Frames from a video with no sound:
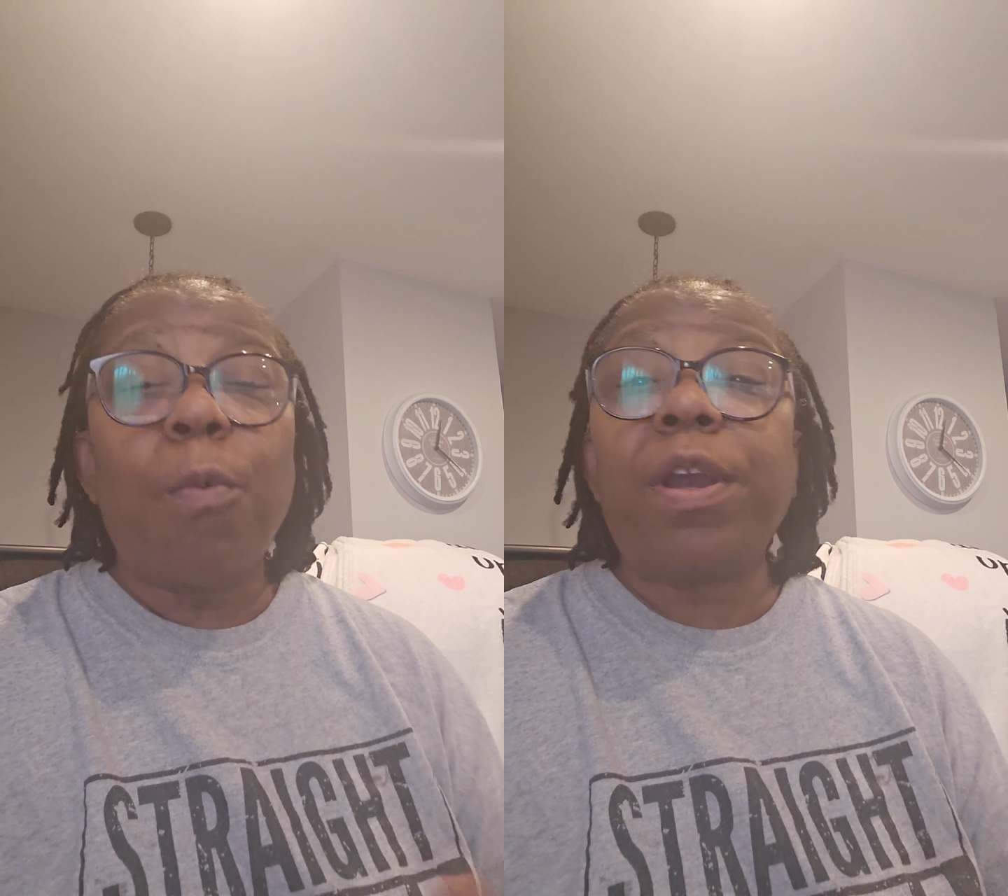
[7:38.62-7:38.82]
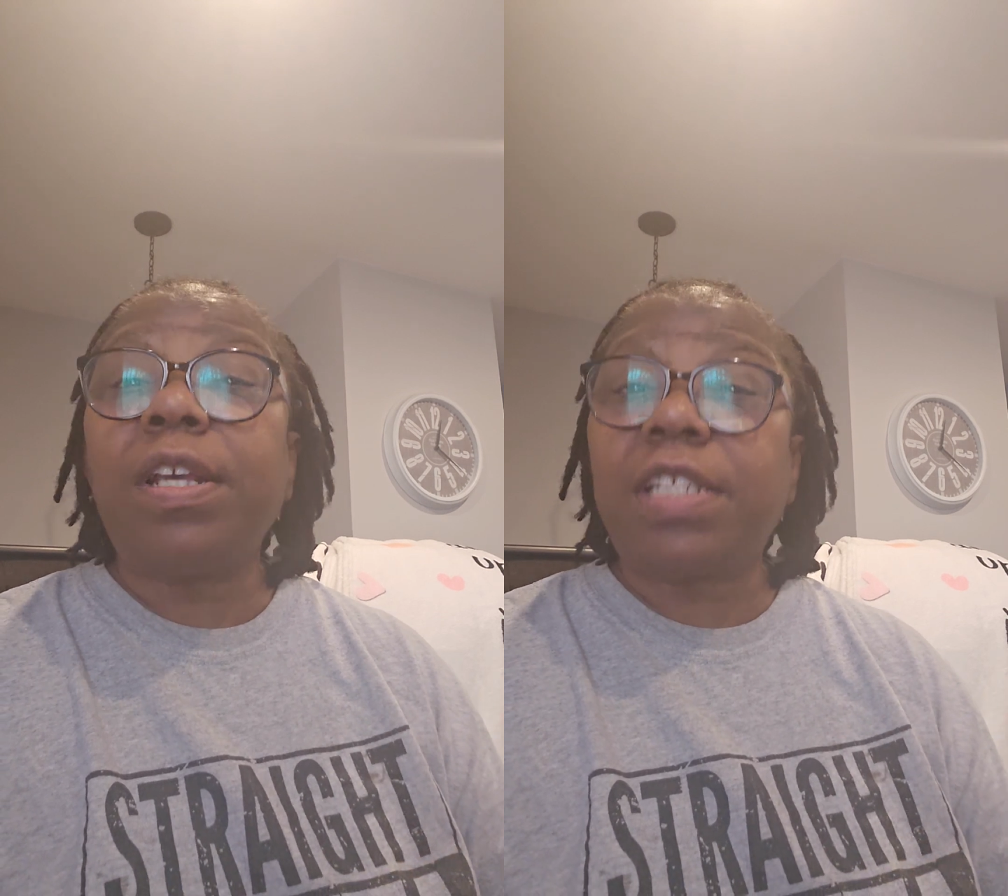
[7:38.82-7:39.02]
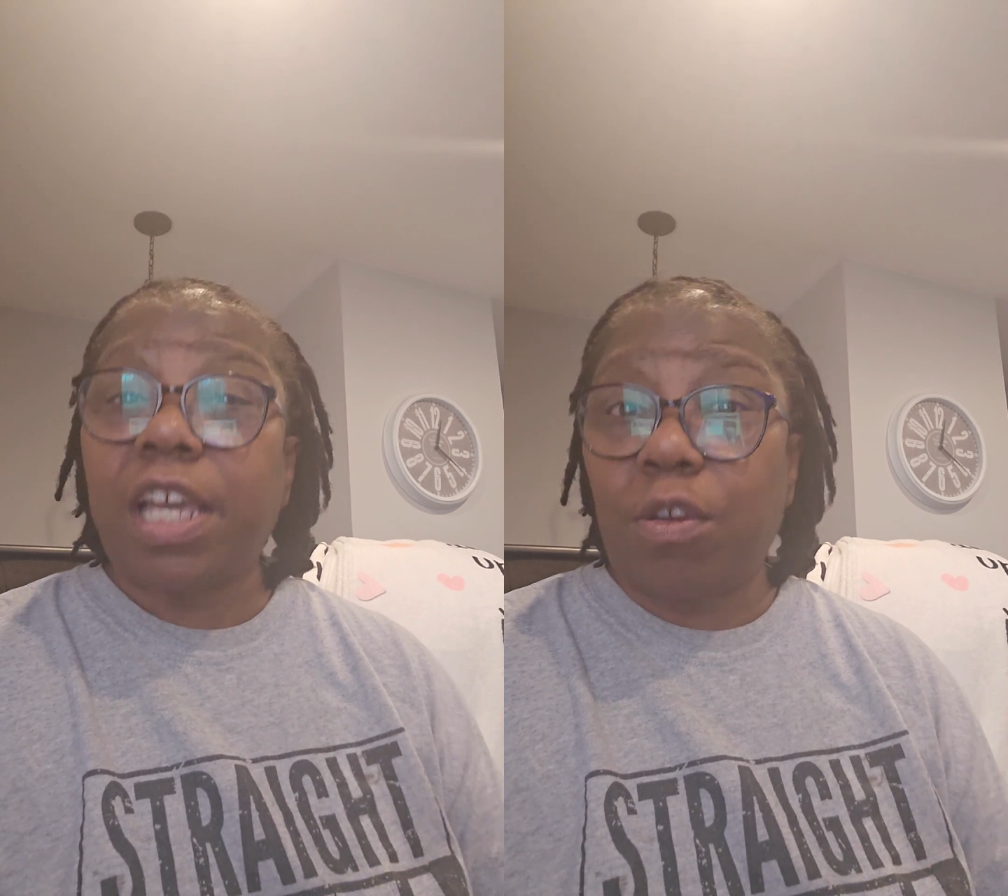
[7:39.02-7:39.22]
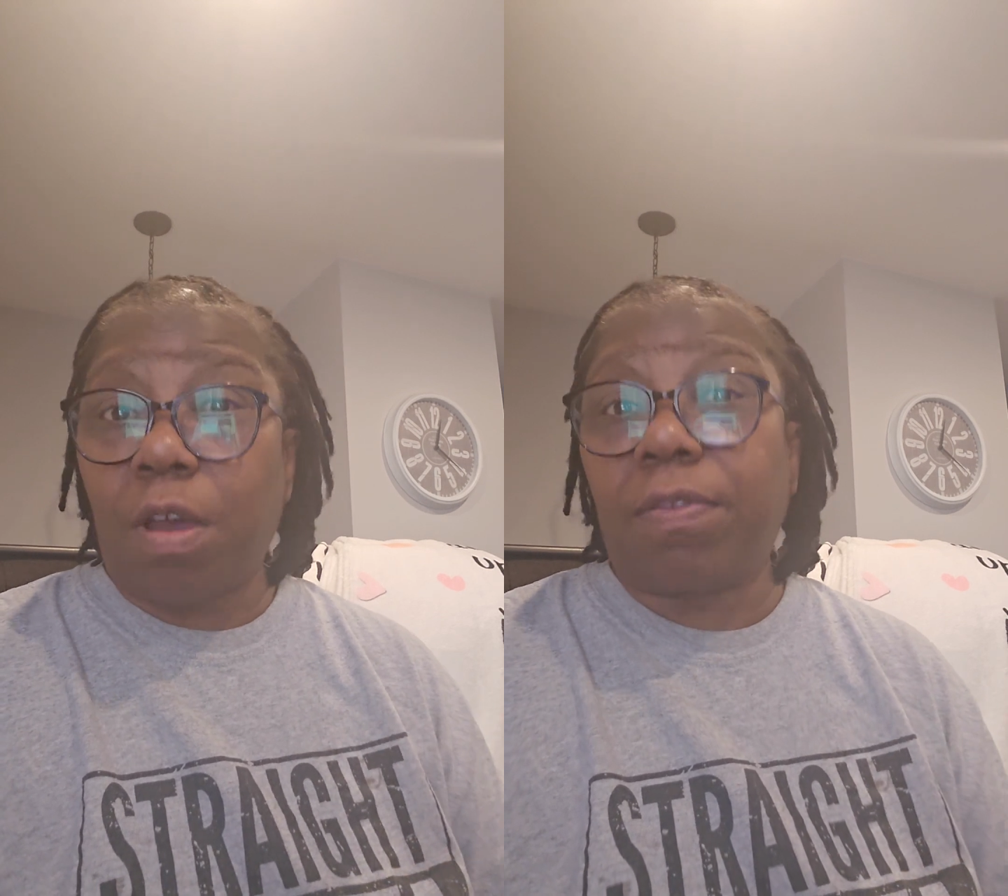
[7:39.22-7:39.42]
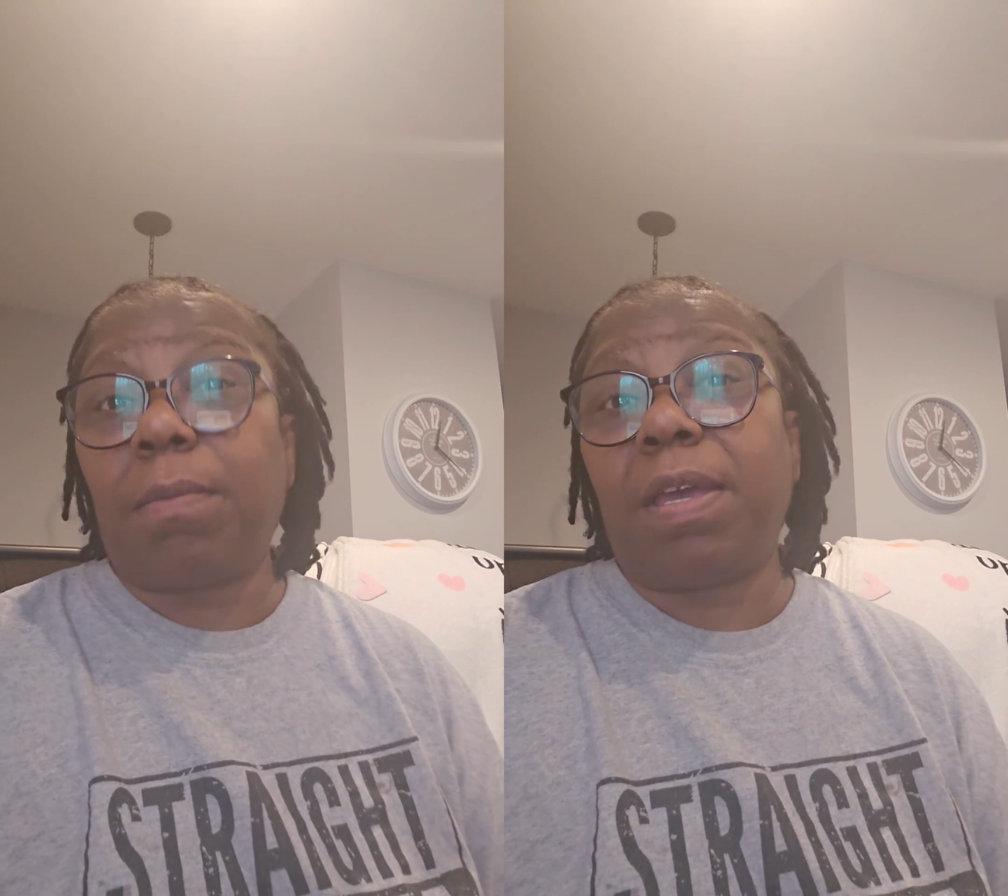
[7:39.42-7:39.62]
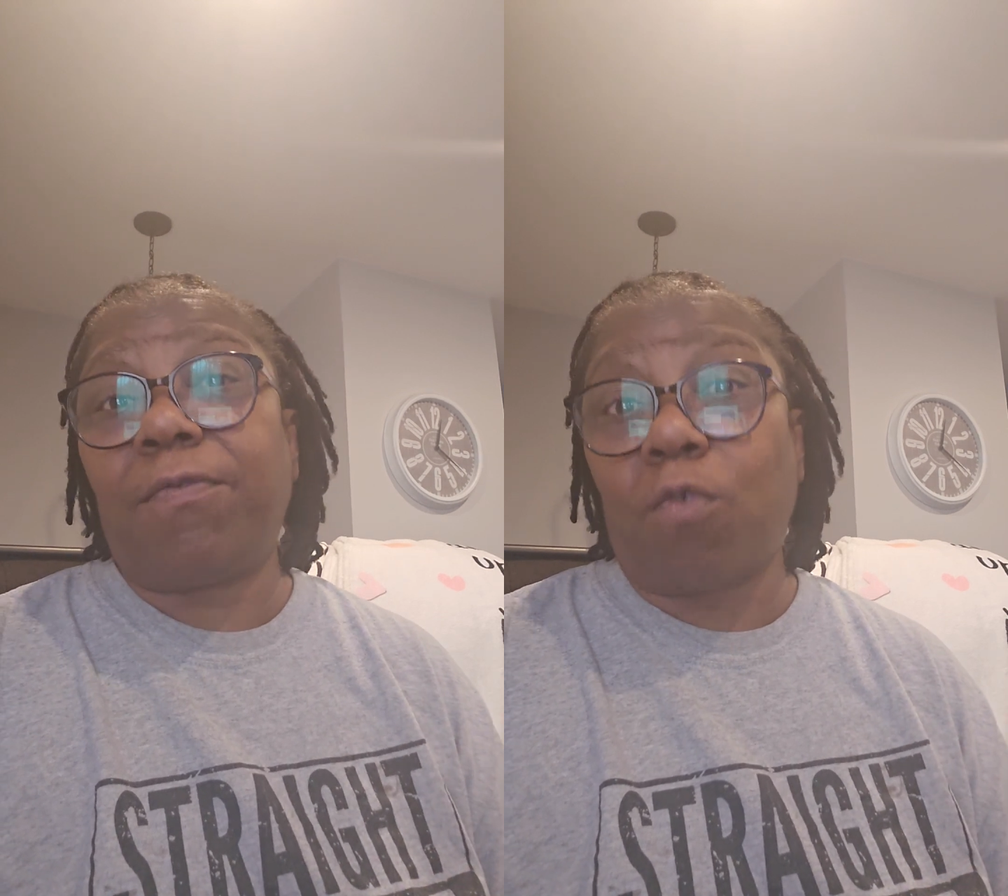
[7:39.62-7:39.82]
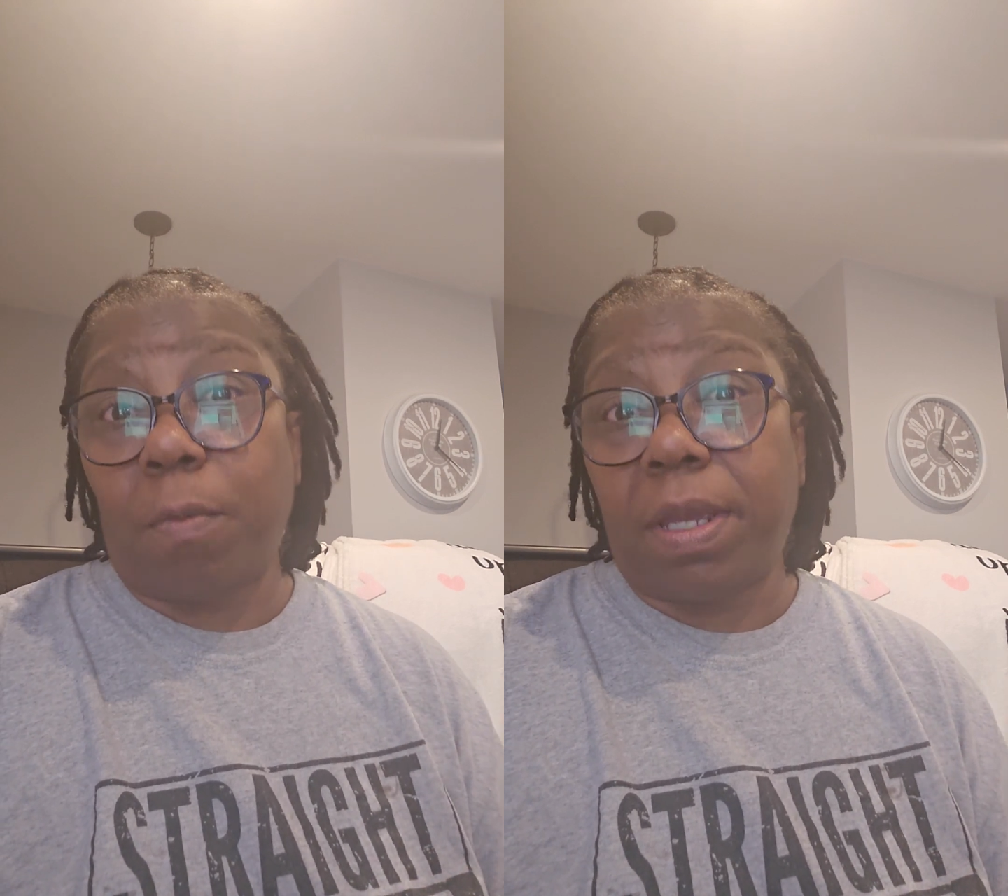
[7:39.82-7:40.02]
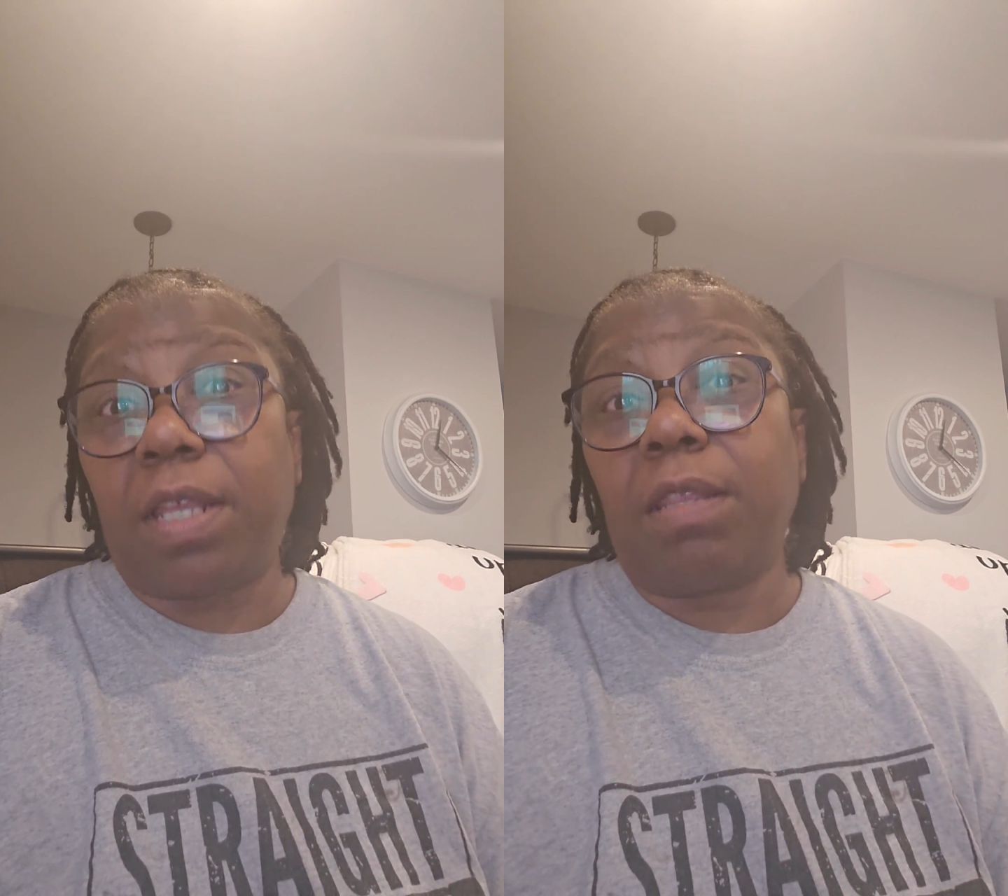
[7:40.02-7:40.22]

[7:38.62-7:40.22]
we're going to take you off the metformin